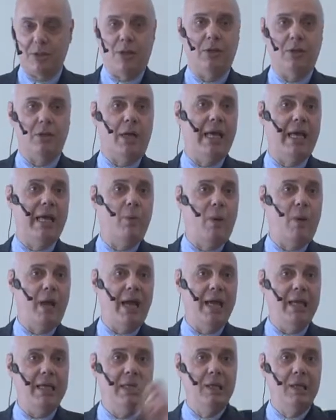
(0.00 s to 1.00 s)
not
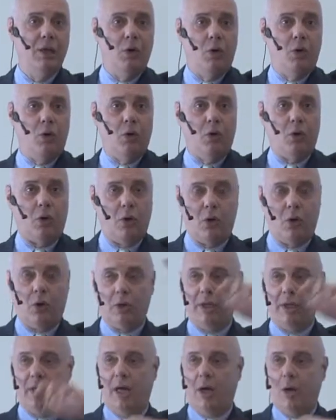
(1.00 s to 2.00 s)
Huawei or
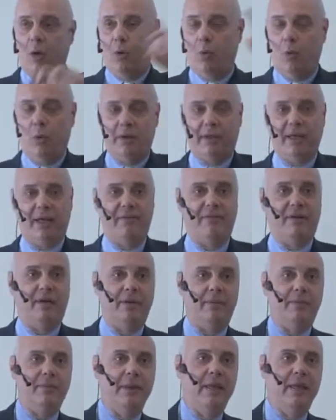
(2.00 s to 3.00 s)
Nokia or
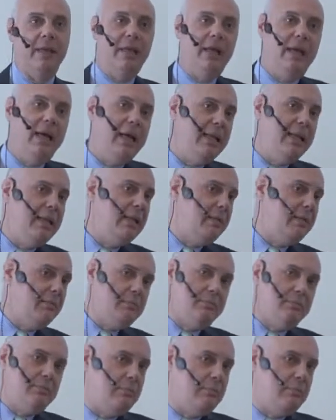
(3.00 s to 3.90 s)
whatever. And